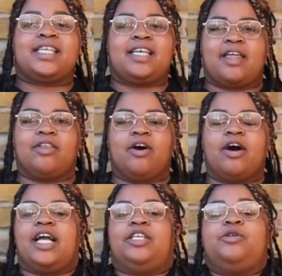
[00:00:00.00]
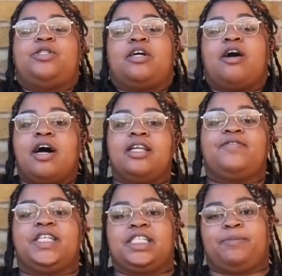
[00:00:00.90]
together and using our
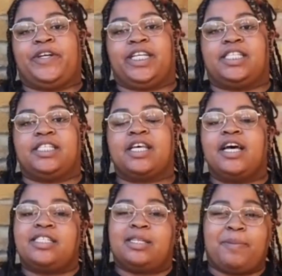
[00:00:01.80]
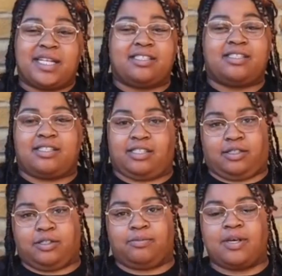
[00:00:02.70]
lived experiences to better the
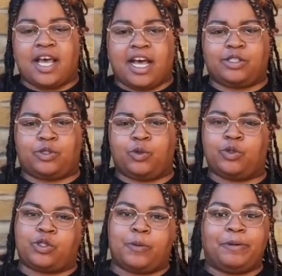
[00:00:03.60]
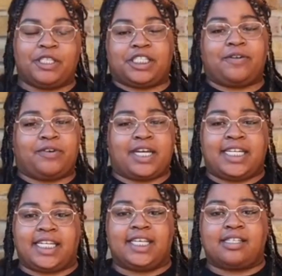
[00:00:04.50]
system and to also push different
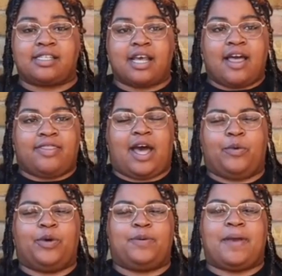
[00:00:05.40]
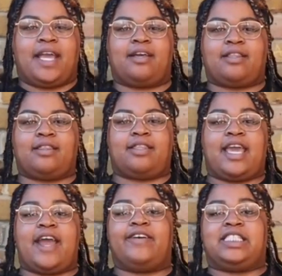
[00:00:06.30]
ideas that would make the
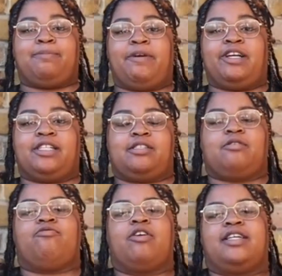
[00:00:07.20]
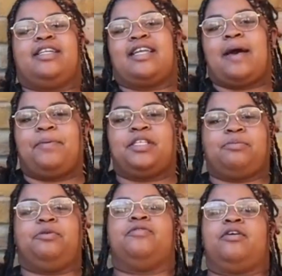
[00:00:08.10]
care experience run that bit
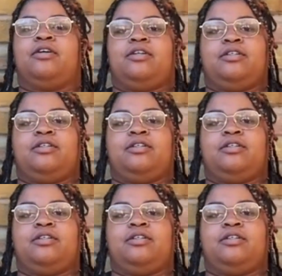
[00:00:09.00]
smoother.